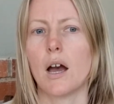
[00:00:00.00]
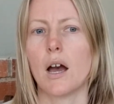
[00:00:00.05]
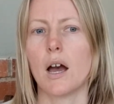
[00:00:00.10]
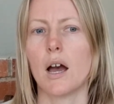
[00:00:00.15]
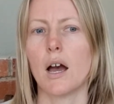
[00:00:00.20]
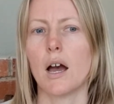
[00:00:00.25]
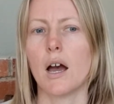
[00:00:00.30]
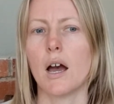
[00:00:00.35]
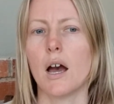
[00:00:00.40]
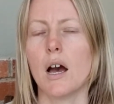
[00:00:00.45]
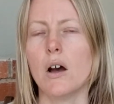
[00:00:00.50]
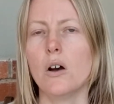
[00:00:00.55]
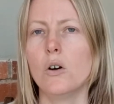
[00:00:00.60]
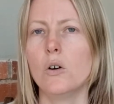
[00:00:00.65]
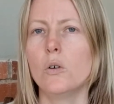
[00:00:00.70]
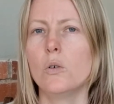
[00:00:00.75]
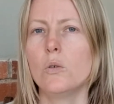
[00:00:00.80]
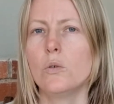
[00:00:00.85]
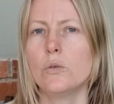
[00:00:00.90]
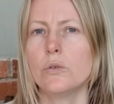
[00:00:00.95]

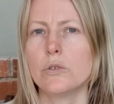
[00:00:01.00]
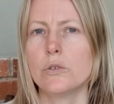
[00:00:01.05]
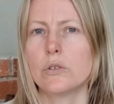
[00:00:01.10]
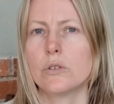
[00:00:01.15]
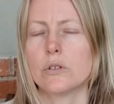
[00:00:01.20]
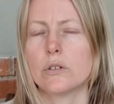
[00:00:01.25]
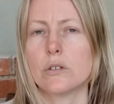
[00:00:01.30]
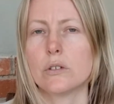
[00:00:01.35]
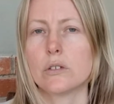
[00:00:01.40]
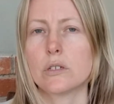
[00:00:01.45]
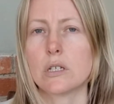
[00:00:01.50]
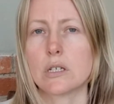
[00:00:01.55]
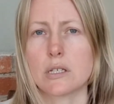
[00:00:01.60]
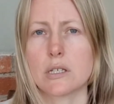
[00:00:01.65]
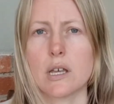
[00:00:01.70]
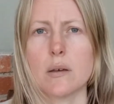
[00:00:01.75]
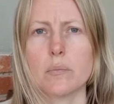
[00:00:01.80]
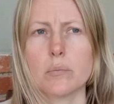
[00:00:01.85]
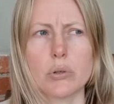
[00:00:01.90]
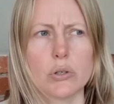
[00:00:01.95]
how does
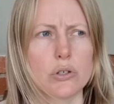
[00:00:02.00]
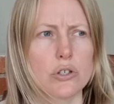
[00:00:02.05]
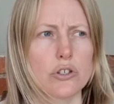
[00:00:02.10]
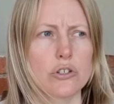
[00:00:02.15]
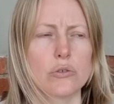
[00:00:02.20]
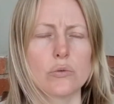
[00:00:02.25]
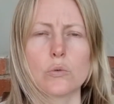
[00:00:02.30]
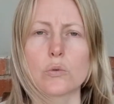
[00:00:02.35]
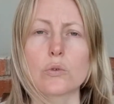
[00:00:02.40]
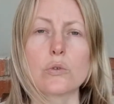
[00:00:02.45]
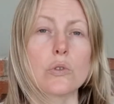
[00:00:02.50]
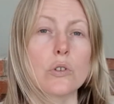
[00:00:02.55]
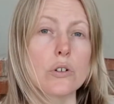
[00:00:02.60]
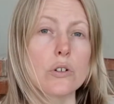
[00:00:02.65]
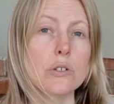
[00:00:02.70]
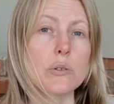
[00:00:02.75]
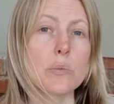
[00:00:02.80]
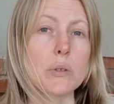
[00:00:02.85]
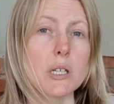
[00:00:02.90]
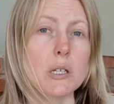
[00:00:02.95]
that person or do
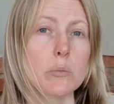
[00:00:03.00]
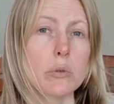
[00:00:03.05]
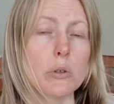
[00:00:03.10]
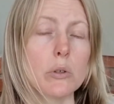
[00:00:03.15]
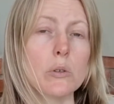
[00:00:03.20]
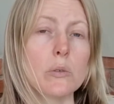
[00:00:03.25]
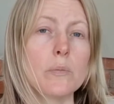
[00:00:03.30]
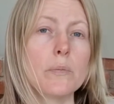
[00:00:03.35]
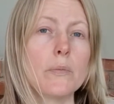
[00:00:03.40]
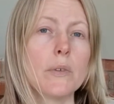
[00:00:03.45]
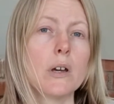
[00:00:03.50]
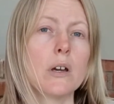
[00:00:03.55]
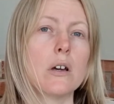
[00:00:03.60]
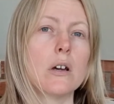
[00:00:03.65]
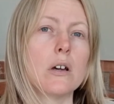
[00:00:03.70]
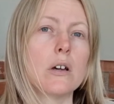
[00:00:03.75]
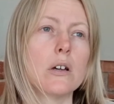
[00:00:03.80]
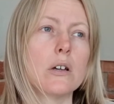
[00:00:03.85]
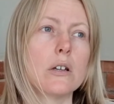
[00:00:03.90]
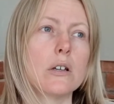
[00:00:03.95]
those people
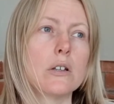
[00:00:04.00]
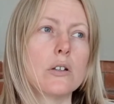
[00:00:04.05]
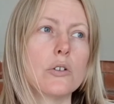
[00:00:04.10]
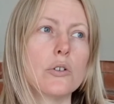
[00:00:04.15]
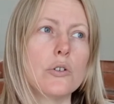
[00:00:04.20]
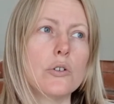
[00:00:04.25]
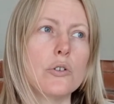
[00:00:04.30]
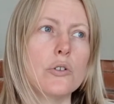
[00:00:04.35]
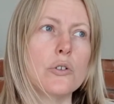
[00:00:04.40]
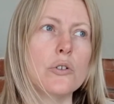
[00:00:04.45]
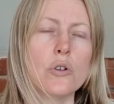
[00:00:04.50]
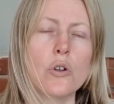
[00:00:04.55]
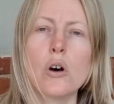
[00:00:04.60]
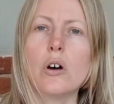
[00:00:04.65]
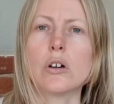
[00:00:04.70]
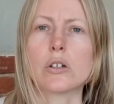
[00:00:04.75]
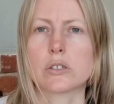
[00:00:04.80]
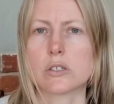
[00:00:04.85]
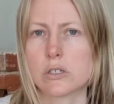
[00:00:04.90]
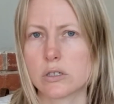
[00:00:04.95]

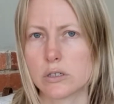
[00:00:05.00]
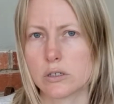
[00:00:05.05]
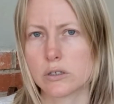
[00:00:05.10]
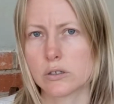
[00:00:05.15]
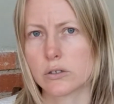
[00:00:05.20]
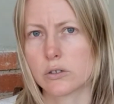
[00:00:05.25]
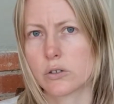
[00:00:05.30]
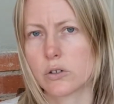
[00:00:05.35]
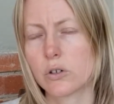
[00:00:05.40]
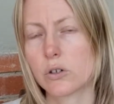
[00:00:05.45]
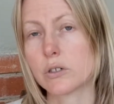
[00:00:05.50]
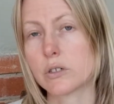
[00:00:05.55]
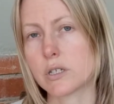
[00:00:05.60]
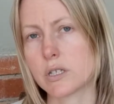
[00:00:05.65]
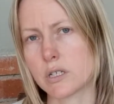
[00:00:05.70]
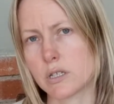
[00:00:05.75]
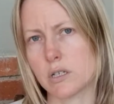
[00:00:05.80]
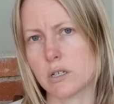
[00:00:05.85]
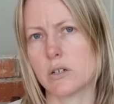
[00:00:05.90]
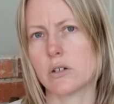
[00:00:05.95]
not
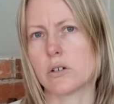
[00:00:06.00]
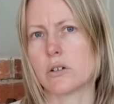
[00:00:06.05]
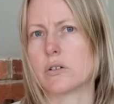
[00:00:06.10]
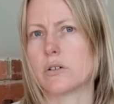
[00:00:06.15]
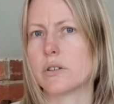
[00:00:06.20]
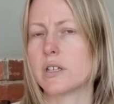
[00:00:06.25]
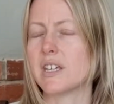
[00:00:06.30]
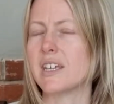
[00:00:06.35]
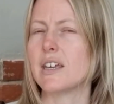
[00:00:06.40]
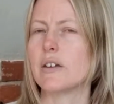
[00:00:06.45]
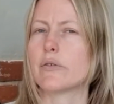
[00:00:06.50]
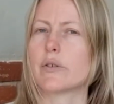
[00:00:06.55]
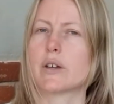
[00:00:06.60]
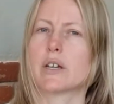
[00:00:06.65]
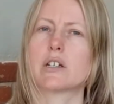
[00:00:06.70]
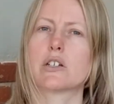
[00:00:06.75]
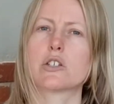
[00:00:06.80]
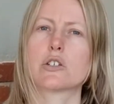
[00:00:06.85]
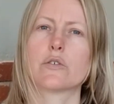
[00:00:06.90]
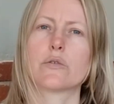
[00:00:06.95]
consider the
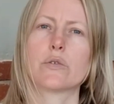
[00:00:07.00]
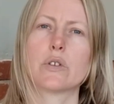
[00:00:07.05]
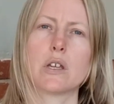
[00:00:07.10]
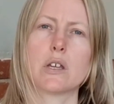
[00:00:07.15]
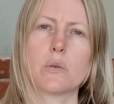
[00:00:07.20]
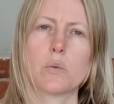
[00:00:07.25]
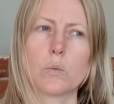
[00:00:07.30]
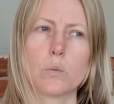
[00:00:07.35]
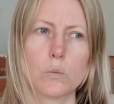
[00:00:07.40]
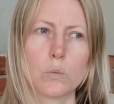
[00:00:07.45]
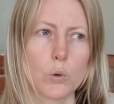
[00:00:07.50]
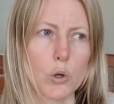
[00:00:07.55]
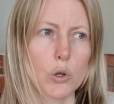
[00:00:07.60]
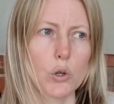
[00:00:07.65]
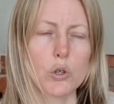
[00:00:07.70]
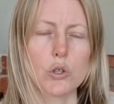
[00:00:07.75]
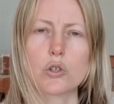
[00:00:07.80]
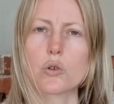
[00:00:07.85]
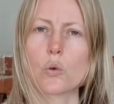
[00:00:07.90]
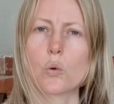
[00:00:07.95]
effects of their
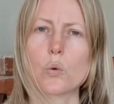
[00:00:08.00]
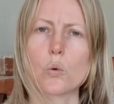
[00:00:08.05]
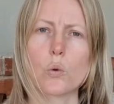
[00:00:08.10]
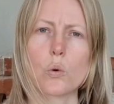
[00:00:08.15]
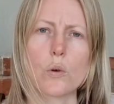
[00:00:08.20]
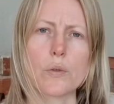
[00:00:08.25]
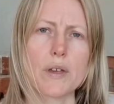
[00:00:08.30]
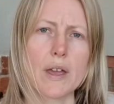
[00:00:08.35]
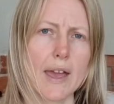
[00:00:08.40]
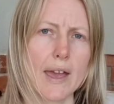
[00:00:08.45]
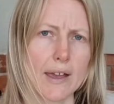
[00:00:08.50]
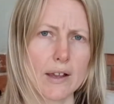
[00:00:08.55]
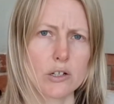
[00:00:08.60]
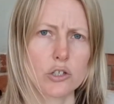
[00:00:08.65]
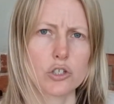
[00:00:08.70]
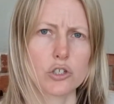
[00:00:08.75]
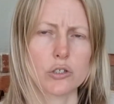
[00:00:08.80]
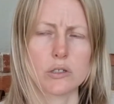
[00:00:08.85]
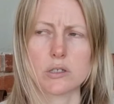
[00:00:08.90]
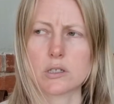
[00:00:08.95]
words or their
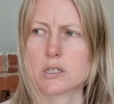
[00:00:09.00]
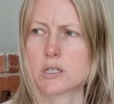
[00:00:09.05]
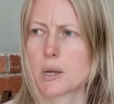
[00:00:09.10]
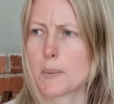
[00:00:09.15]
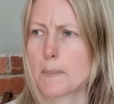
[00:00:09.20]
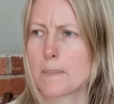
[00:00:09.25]
actions?